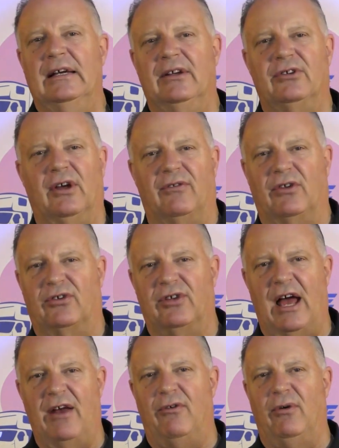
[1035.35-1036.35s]
So if the
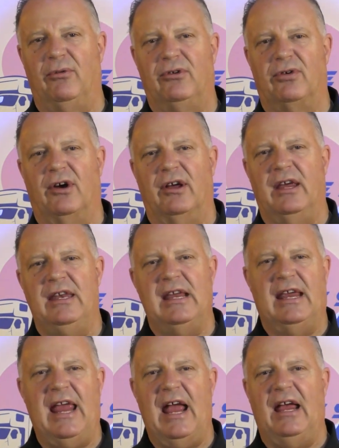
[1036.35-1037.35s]
slide room's crooked, you
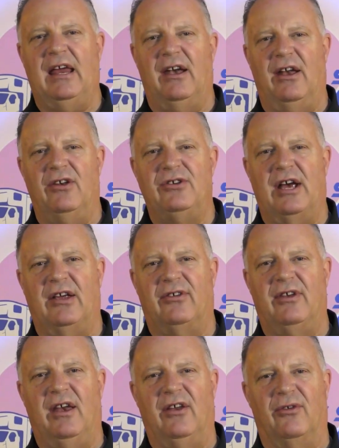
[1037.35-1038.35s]
can't get it
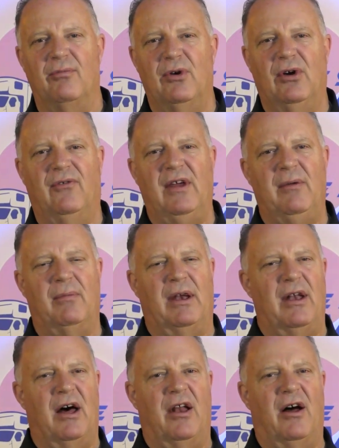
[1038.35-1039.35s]
adjusted, it's moving but
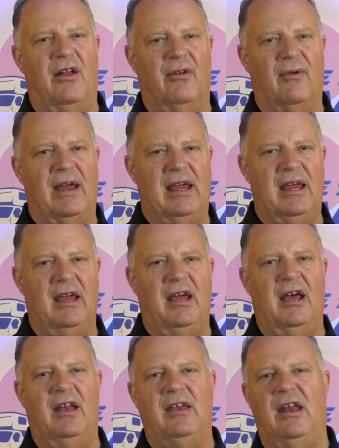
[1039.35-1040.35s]
not all the
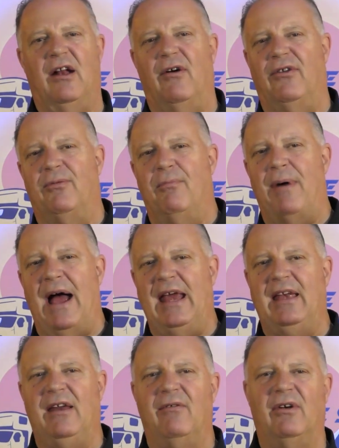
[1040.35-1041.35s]
way in, you know, it's
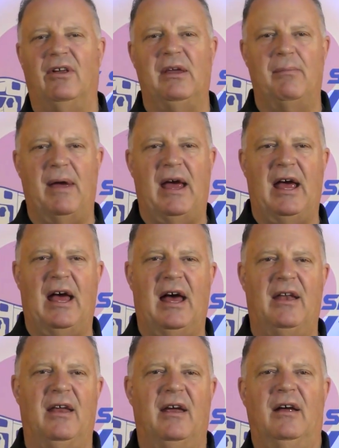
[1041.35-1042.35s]
binding really bad,